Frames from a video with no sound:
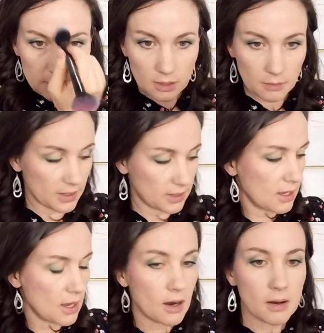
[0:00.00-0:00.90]
A little bit
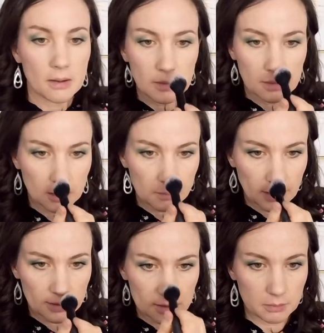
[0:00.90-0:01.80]
there, a little
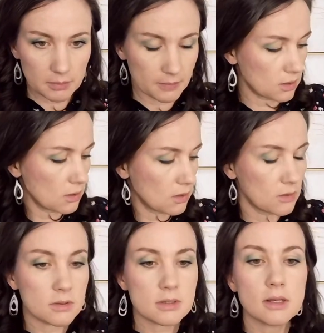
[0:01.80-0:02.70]
bit on the tip of my
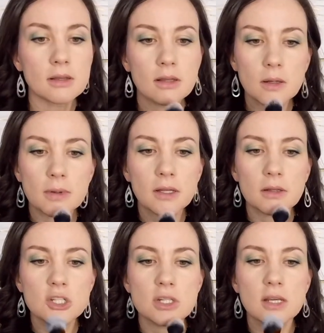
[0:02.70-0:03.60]
nose, a little bit
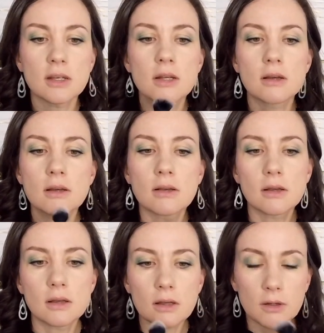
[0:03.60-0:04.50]
on the chin.
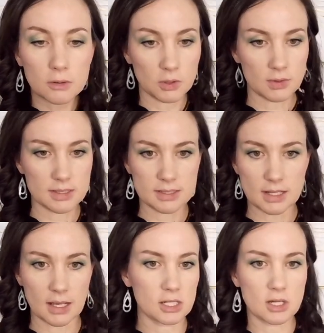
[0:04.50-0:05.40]
So you can
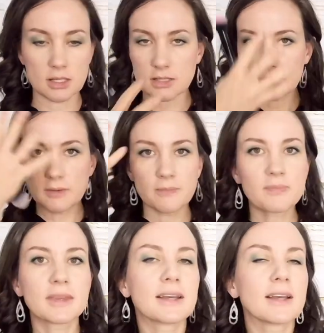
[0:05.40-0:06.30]
see it just
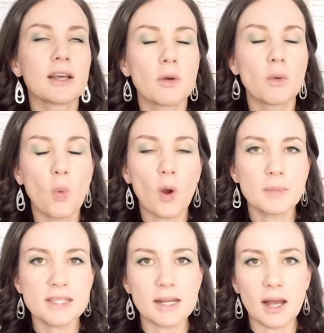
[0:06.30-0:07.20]

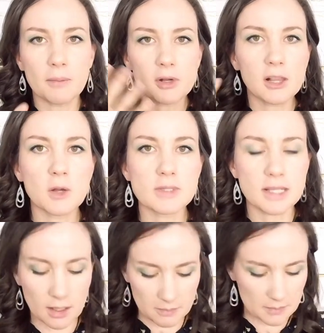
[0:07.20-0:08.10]
warms it up, glows
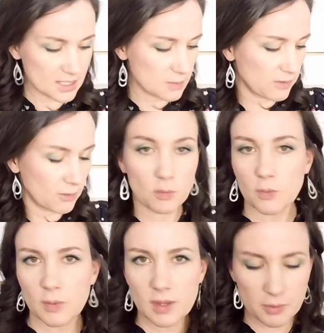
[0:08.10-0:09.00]
it up, makes me
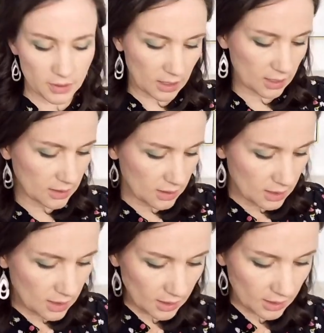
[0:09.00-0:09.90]
feel really pretty.
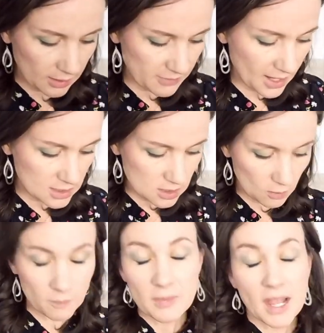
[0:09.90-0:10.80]
Love that.
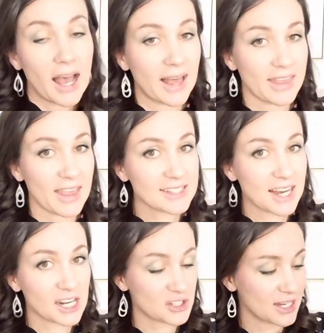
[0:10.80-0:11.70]
So
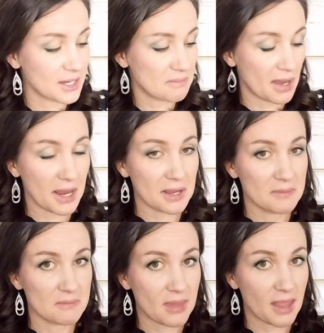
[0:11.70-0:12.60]
that's actually in
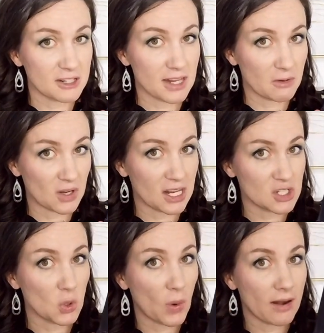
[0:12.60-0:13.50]
my everyday
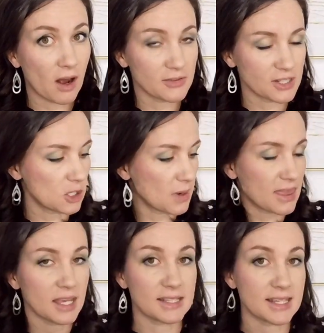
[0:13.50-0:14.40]
rotation quite often. You
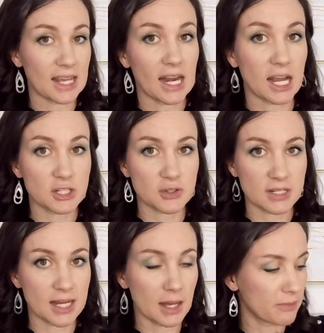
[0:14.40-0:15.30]
might think it's like an
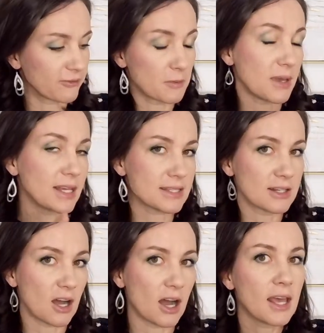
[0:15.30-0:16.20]
extra step, but for me
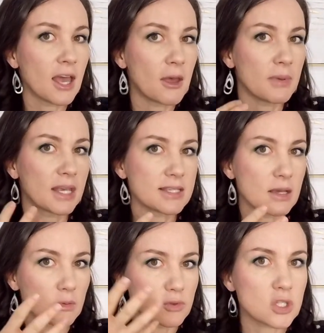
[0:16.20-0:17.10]
it's not, because
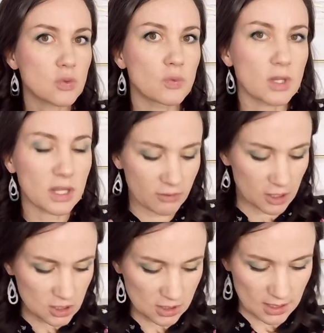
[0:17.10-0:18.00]
it just really
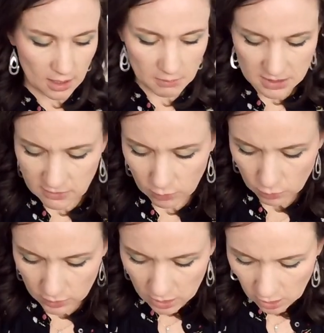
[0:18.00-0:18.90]
finishes it and makes it
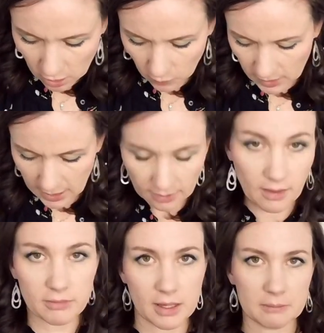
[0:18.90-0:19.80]
feel really glowy
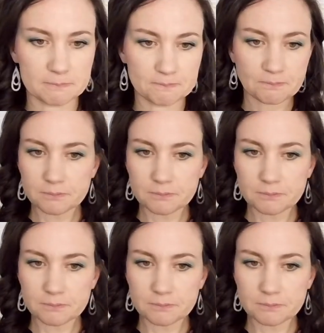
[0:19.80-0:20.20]
and lovely.